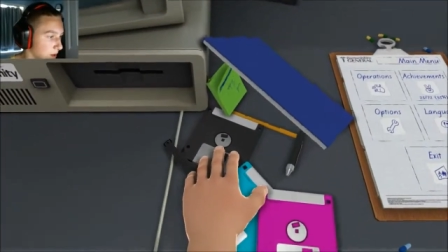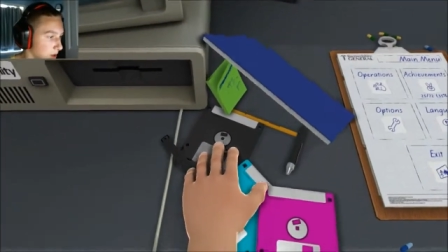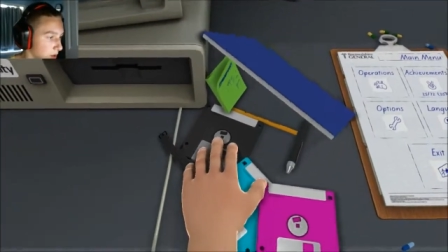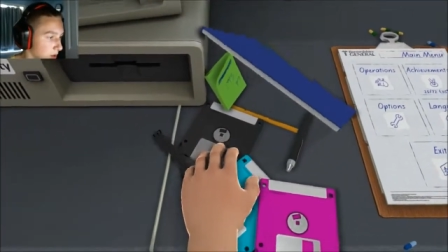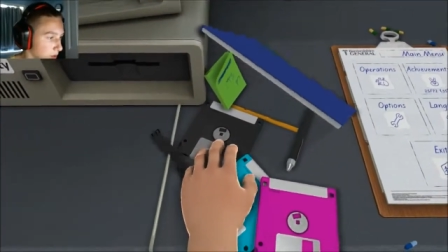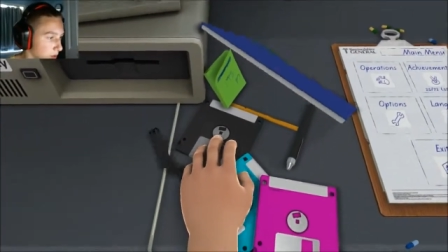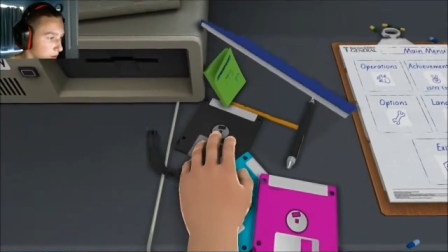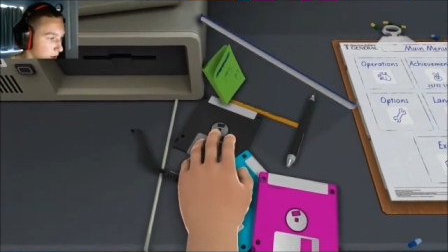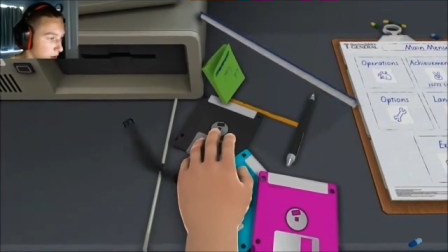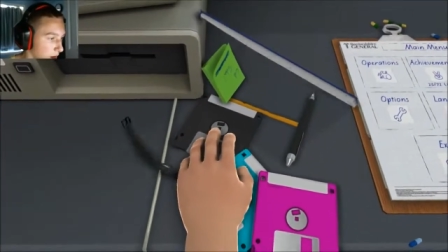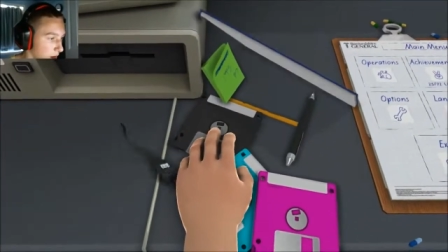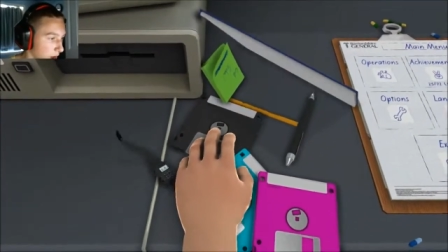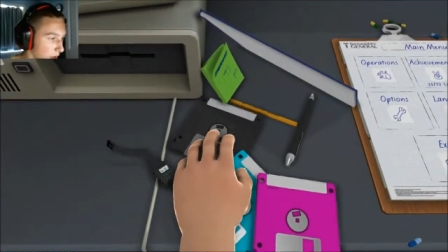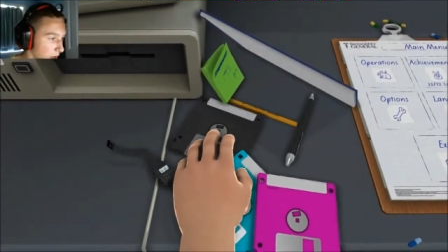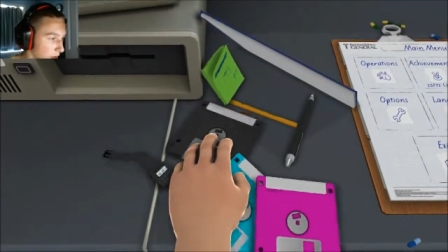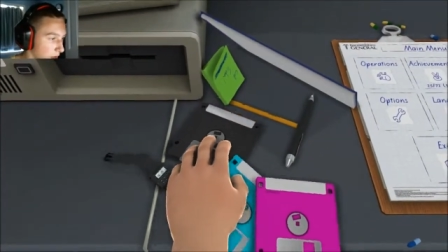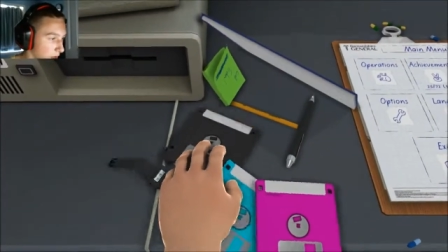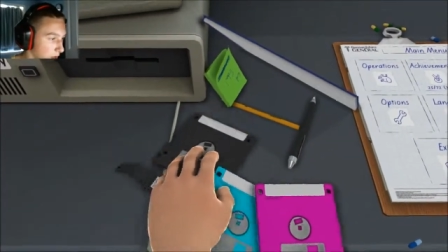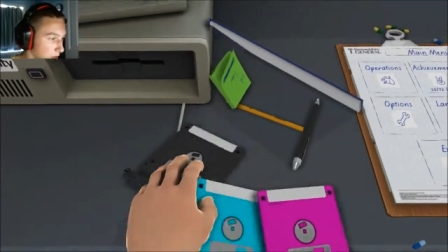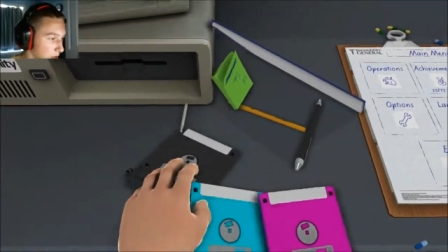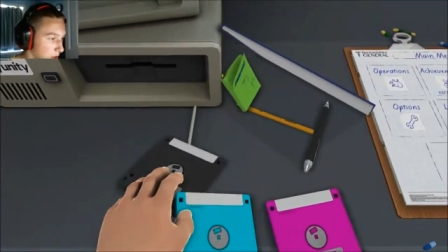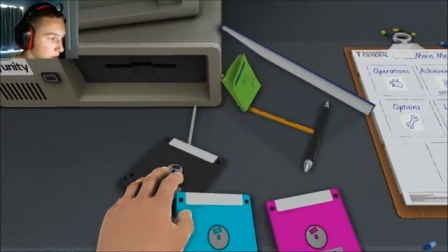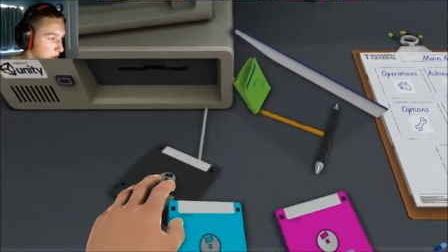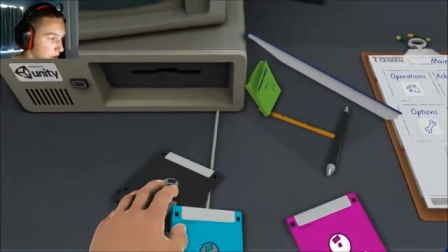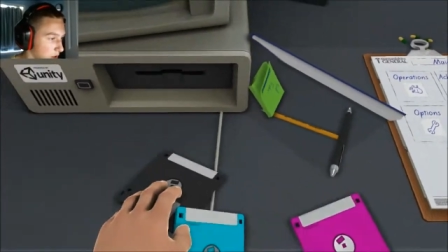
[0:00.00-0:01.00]
what I
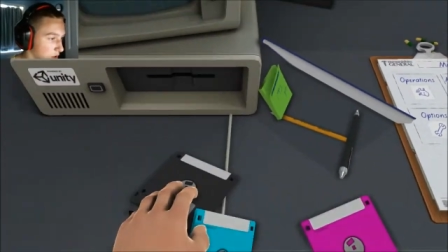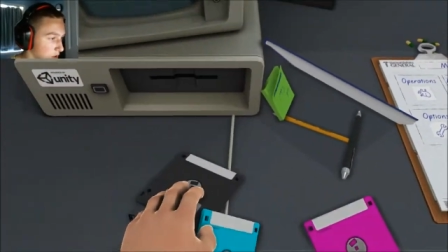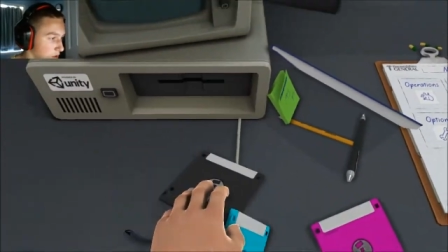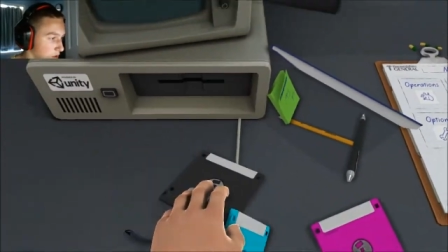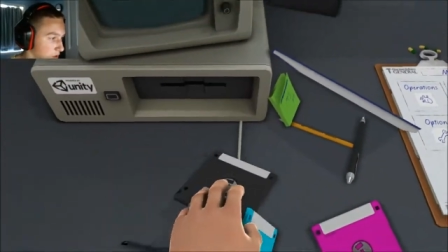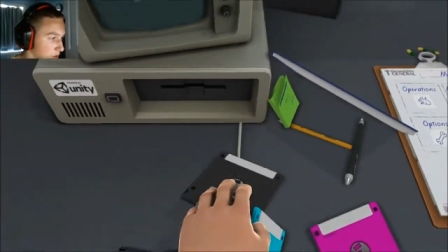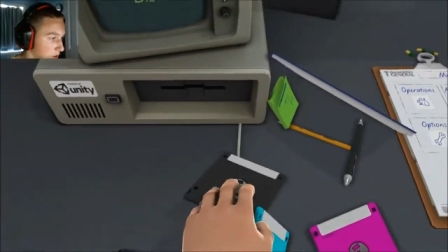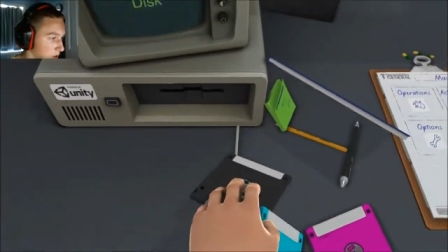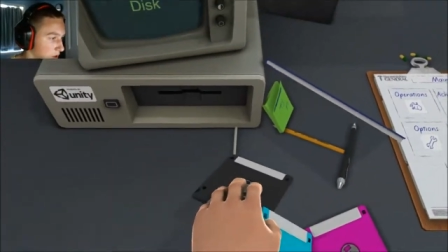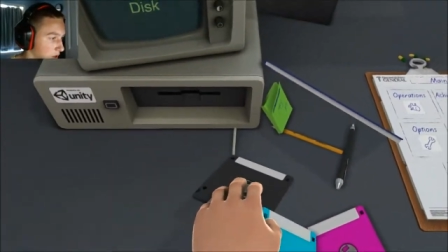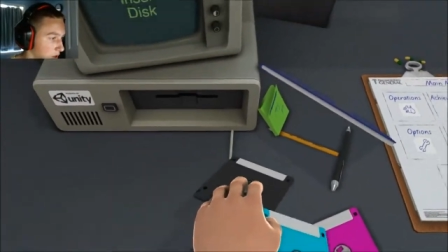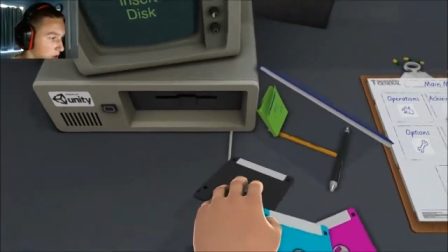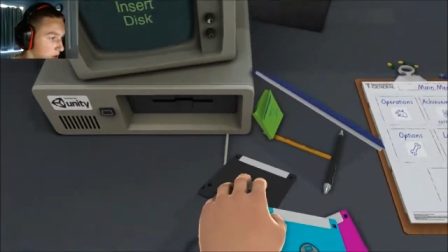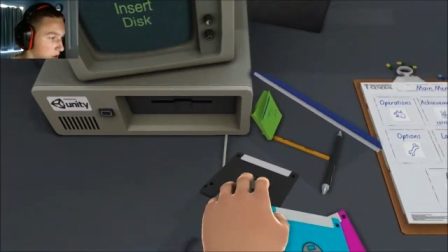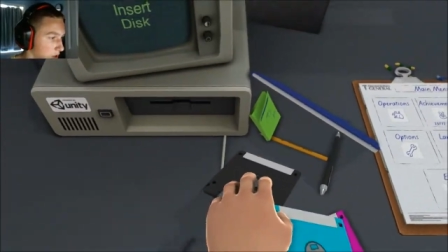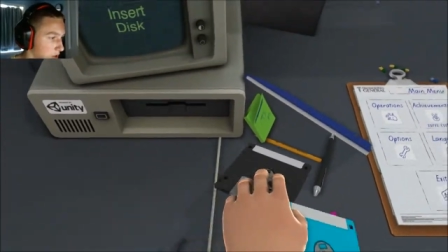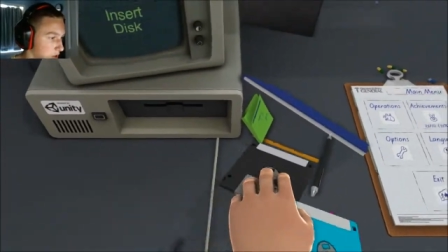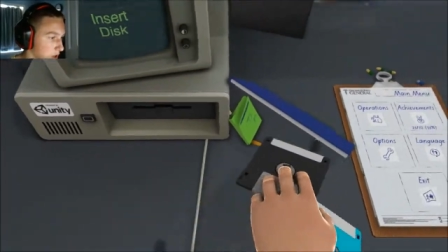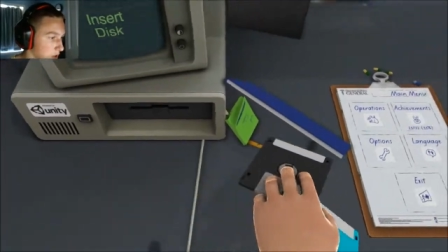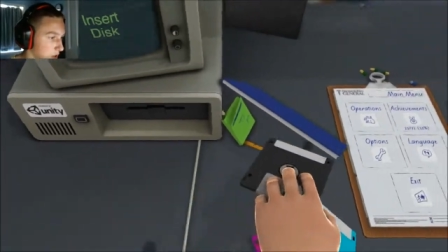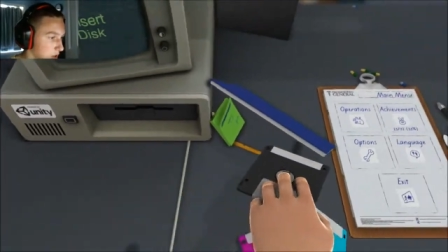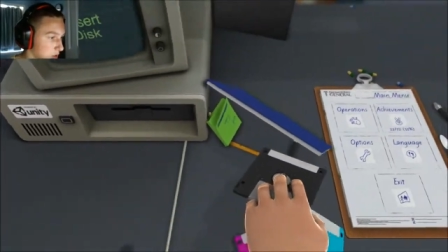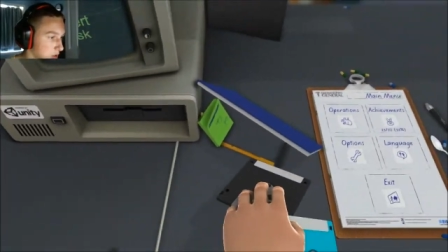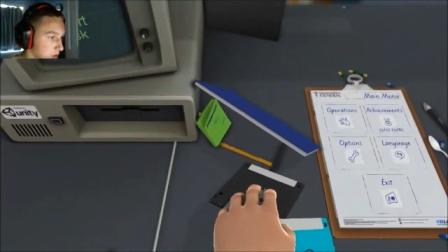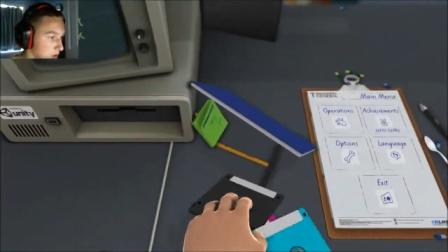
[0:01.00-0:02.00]
like to do is
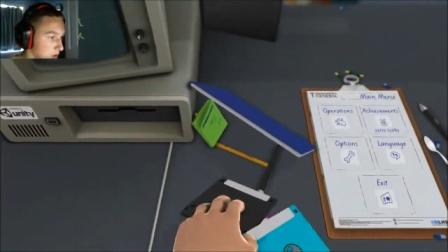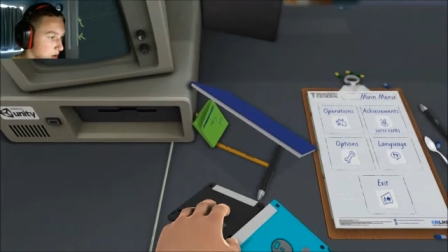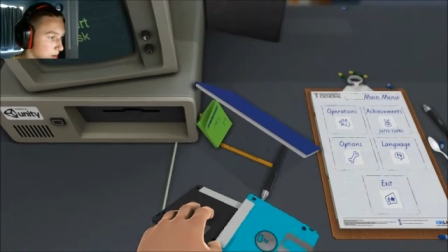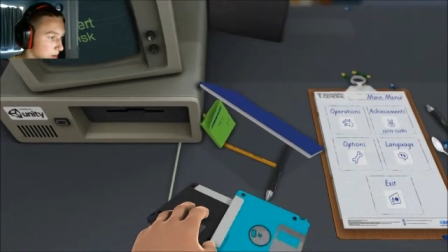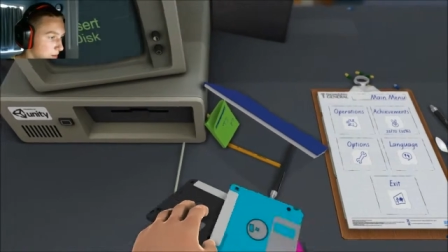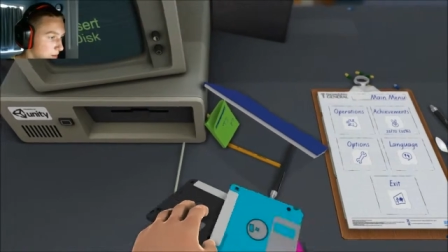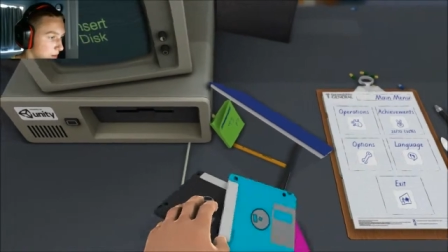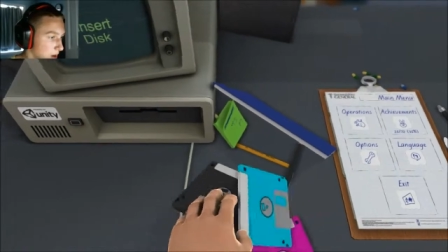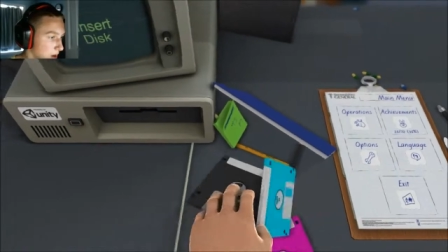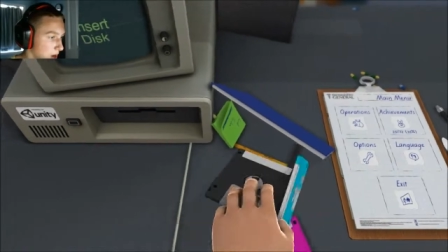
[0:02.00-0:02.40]
get some,